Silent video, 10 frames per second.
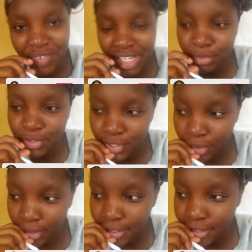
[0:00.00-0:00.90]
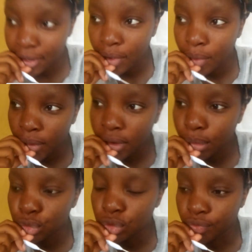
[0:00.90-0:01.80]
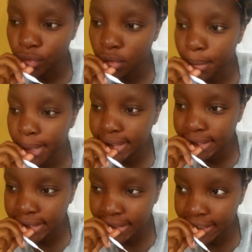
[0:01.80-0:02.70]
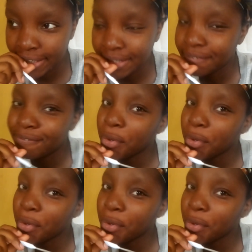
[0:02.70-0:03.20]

my name is John. Welcome to Vlogmas day